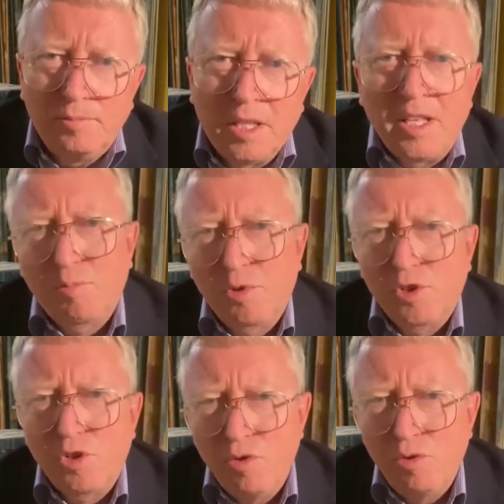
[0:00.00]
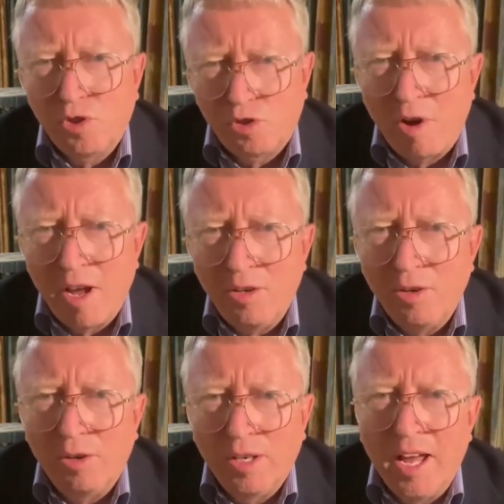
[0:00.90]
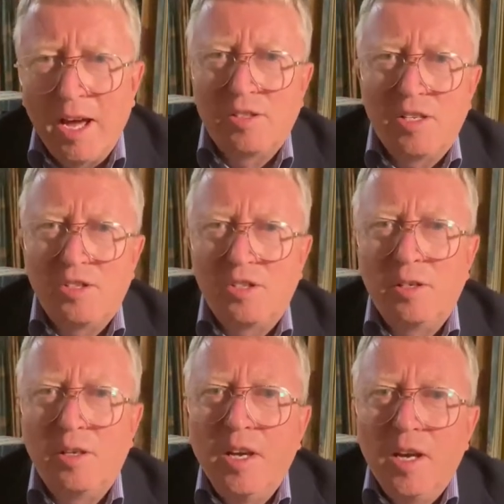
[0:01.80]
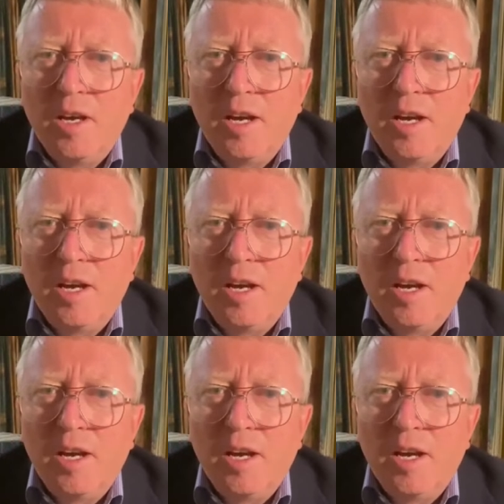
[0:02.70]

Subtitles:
Now that puts a huge strain on our testing